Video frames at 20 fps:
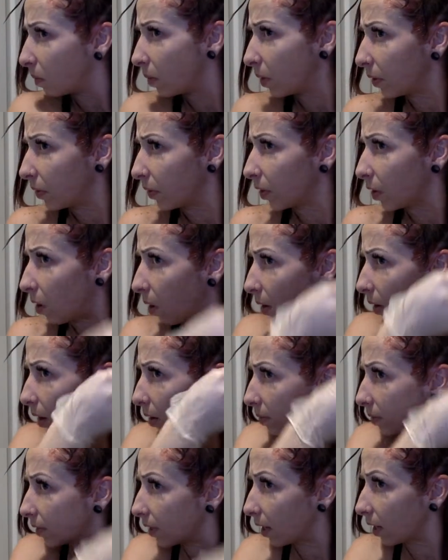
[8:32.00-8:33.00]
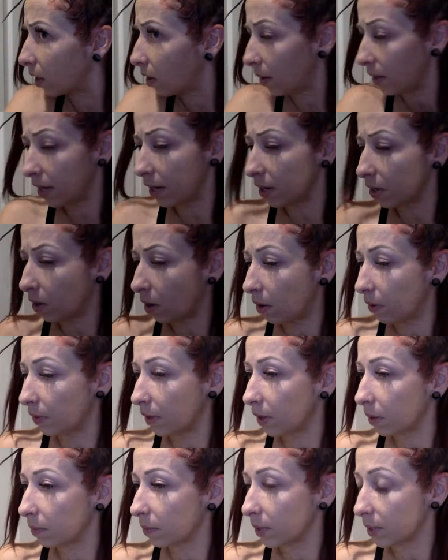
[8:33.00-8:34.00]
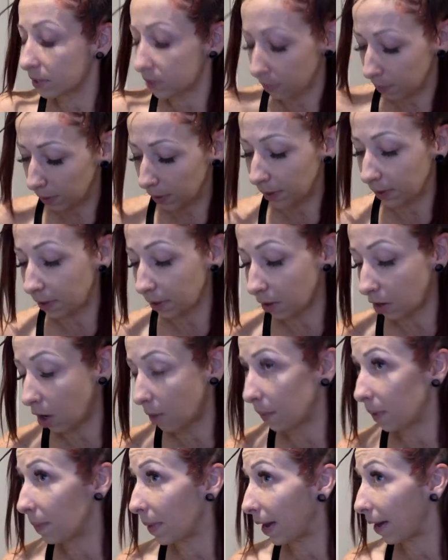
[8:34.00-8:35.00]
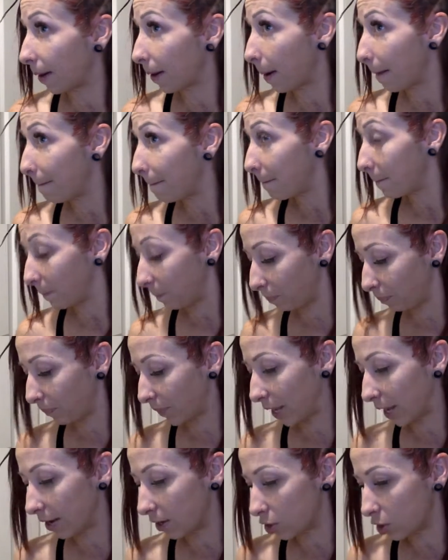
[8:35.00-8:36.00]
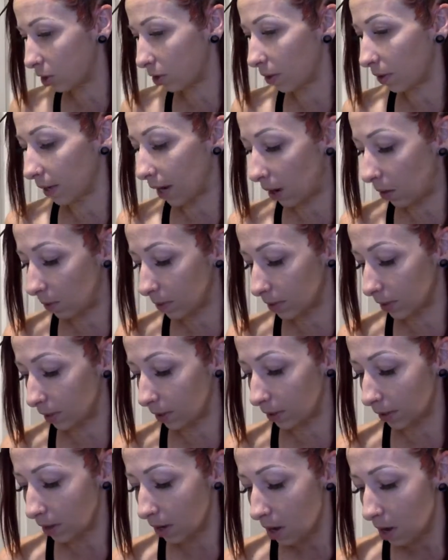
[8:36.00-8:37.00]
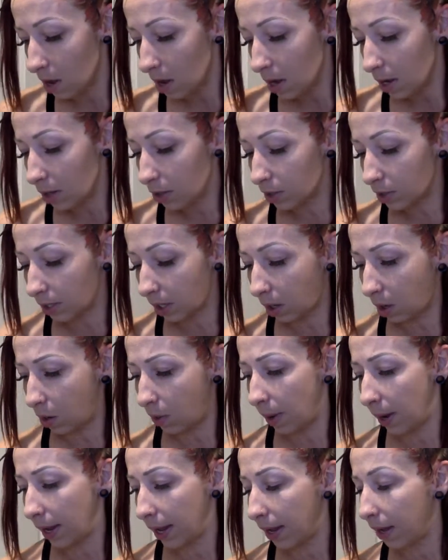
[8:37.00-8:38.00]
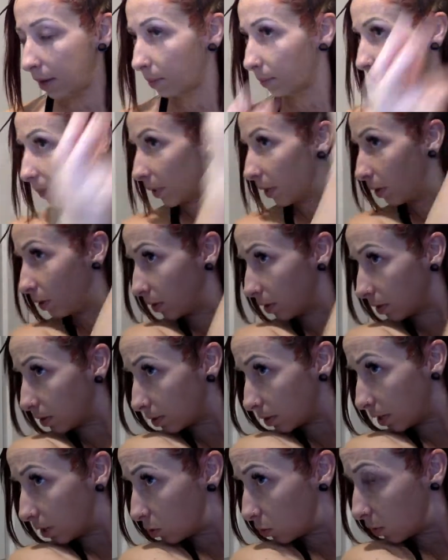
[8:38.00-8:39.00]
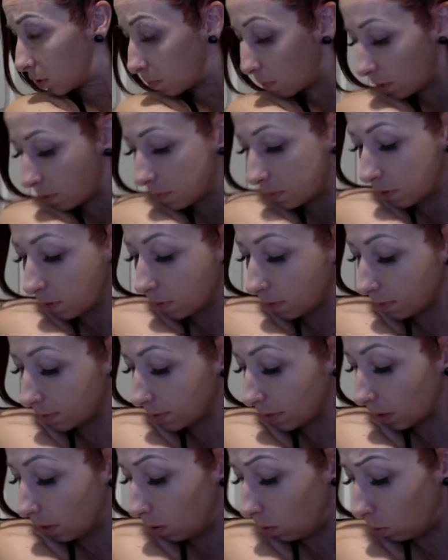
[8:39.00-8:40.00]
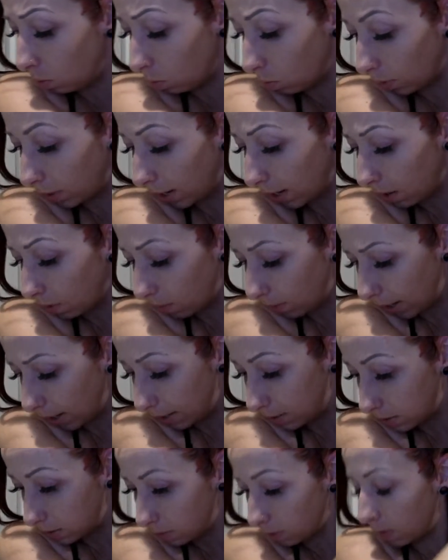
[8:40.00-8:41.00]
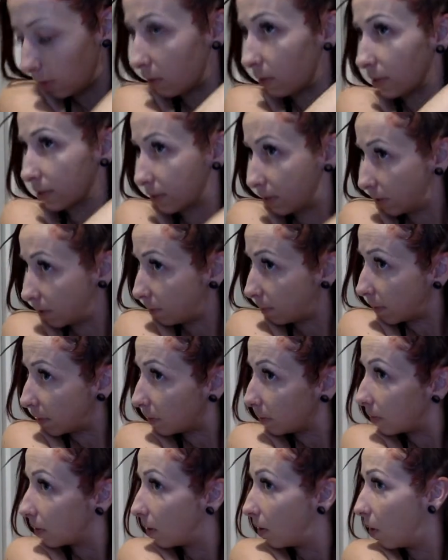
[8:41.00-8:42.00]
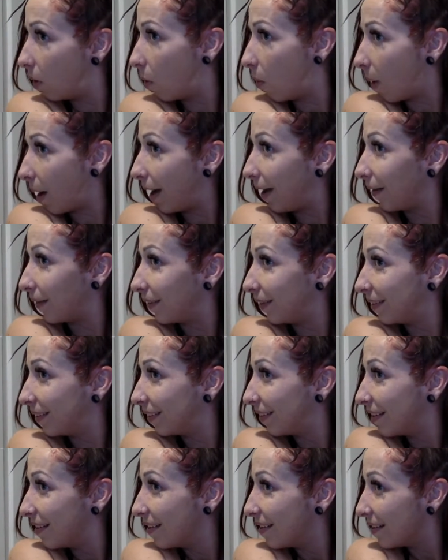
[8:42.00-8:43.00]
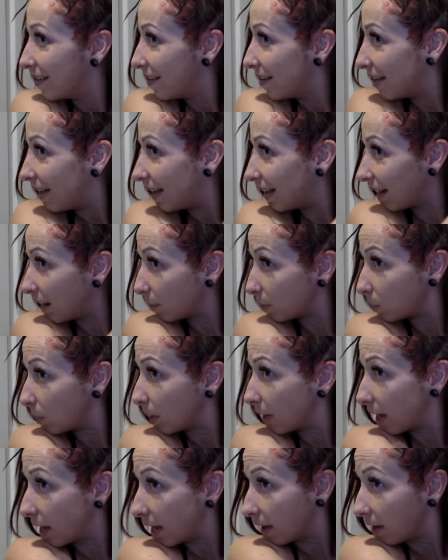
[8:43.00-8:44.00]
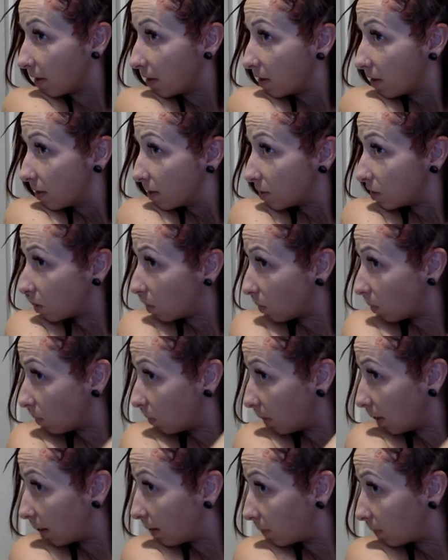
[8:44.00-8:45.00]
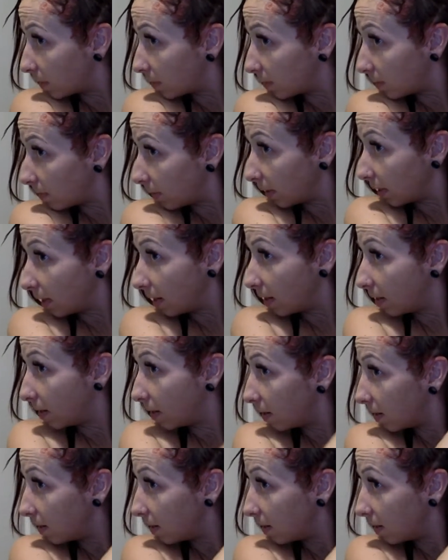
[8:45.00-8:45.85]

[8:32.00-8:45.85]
in the car, I was like, oh, I need to call them because they're probably not going to call me back. And she called hours later. And she's like, oh, hey, I'm here to schedule an appointment with you. And I was like, oh, yeah, right. Because it had been a while. And I was working. So I wasn't really